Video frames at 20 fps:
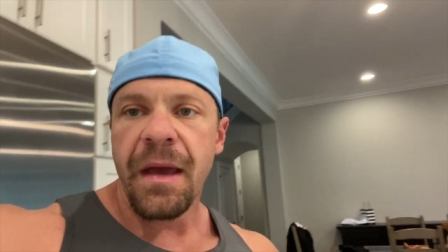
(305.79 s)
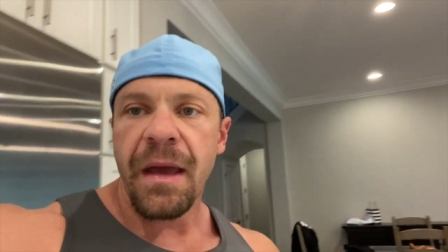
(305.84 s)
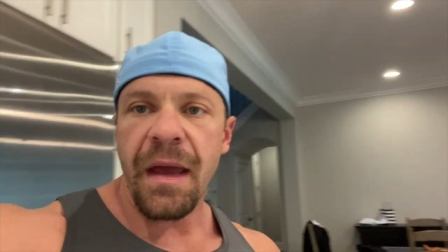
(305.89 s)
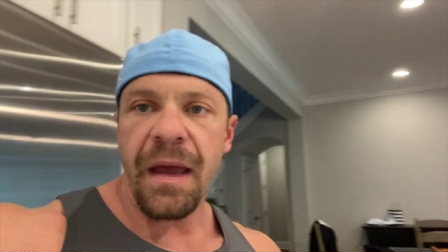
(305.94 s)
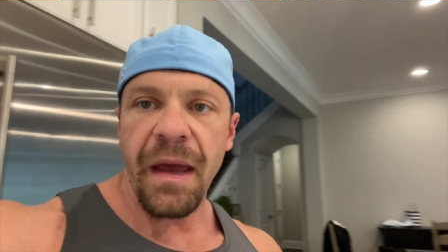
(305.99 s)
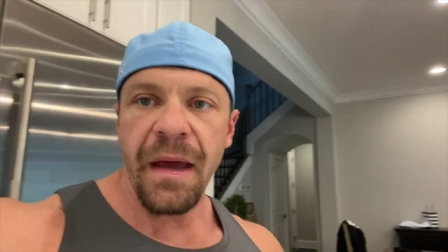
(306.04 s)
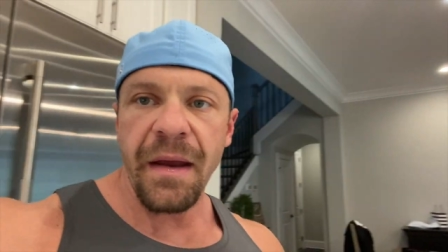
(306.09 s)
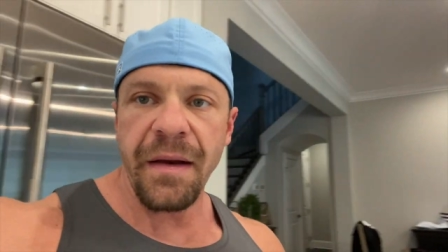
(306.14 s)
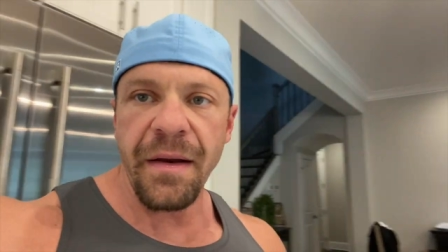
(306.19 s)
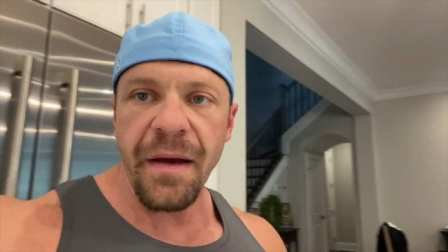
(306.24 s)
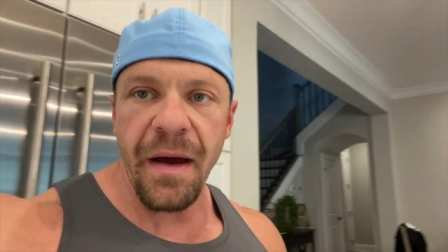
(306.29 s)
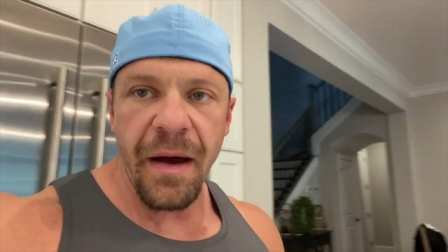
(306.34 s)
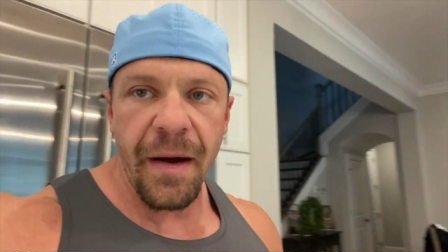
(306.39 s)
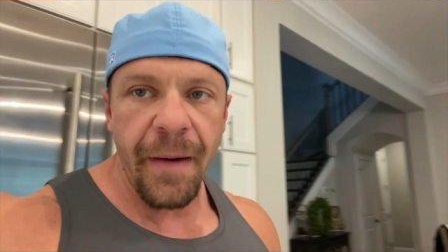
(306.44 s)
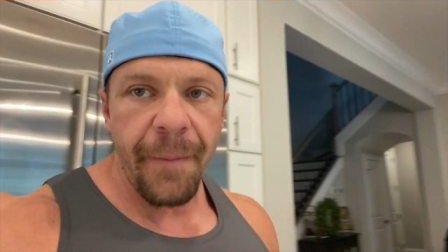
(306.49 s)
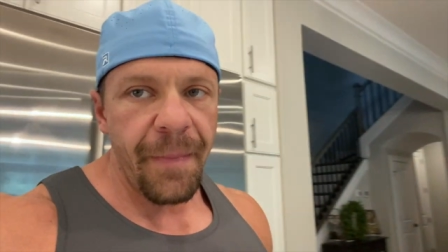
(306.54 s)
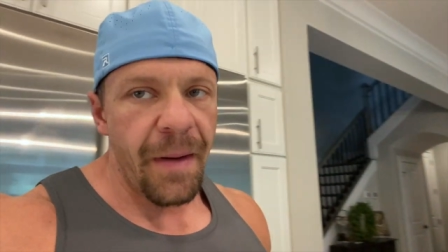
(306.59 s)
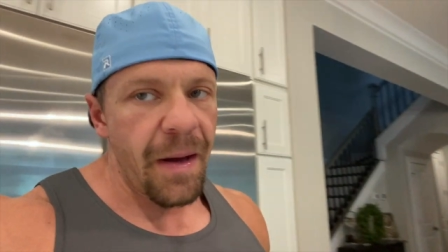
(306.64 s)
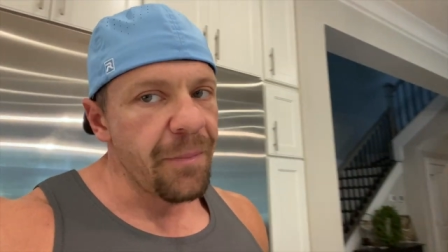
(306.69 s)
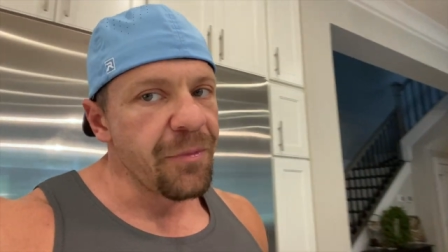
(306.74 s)
And
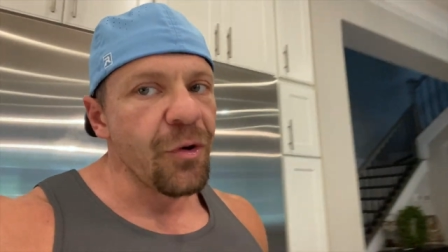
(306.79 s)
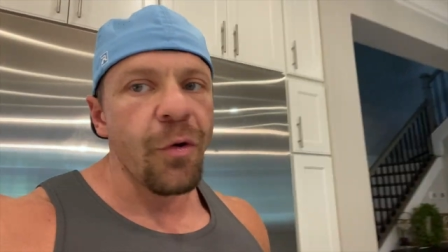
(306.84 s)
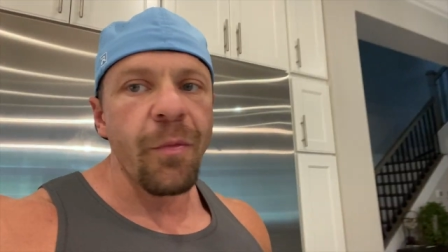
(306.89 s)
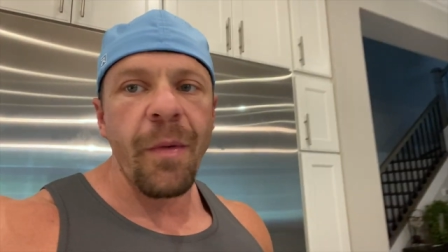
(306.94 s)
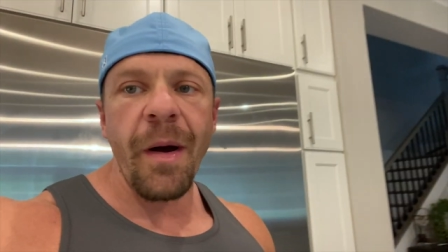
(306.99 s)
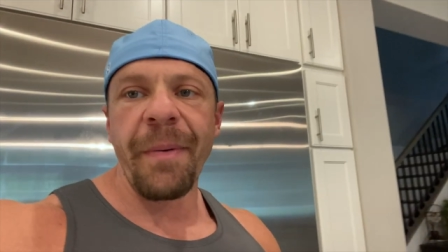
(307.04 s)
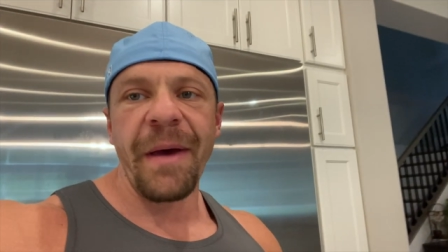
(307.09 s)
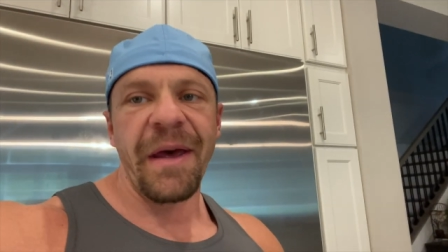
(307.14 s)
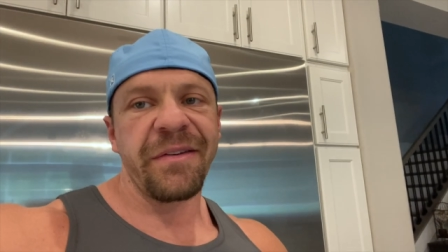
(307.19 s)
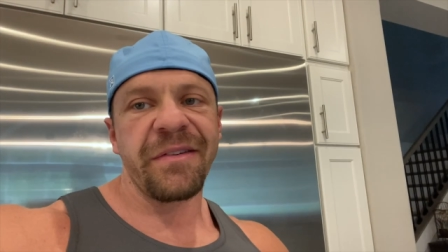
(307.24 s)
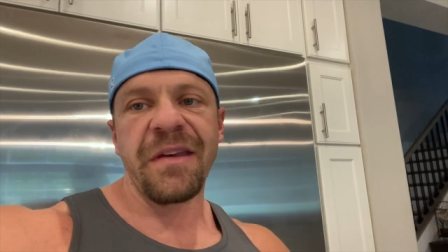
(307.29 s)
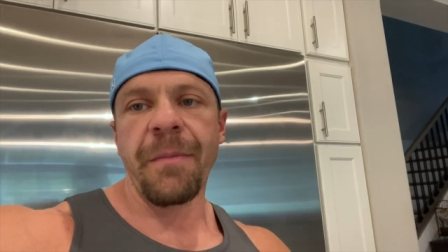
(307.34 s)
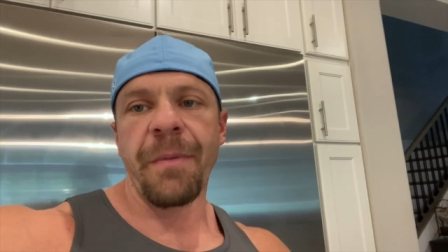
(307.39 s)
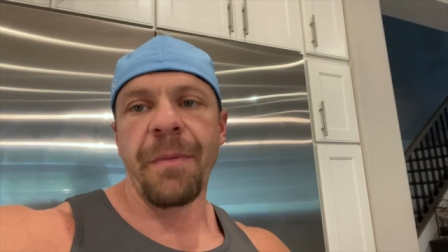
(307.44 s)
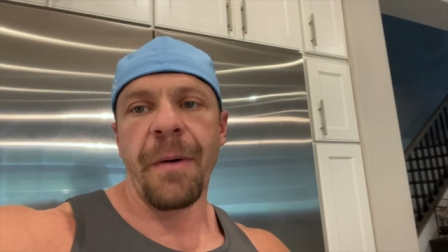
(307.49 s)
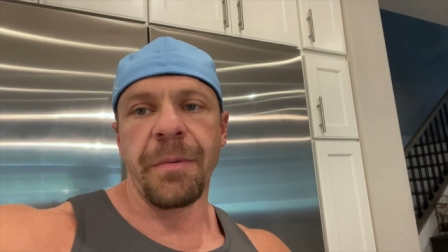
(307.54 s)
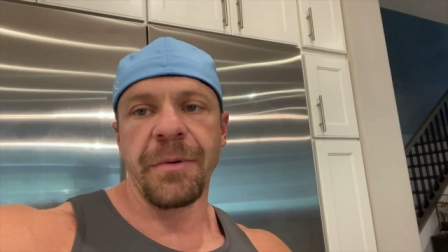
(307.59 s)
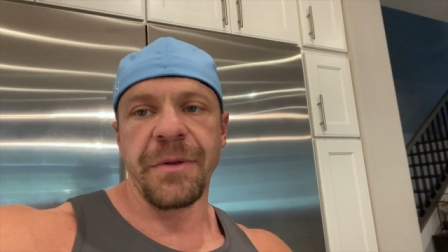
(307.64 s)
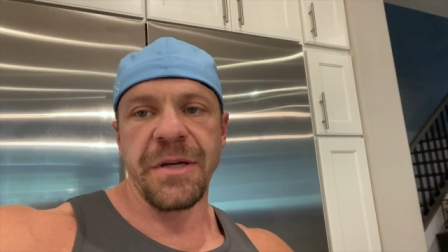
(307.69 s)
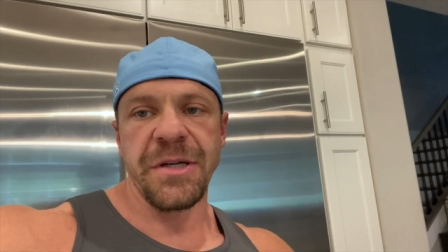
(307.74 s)
um, I'm doing my best to keep
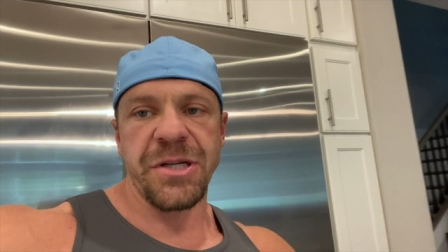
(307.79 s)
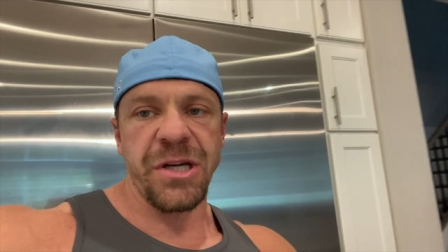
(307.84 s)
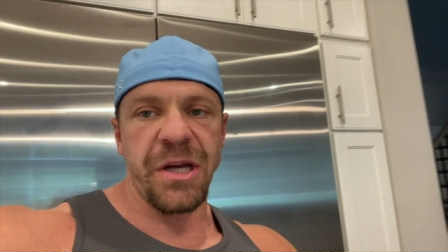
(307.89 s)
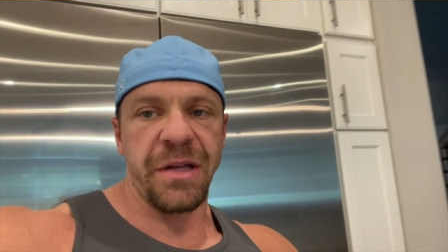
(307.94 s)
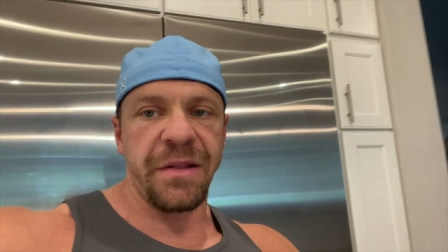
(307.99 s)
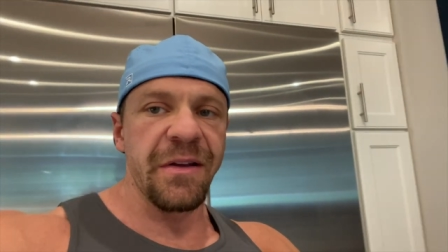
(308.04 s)
up with this shit.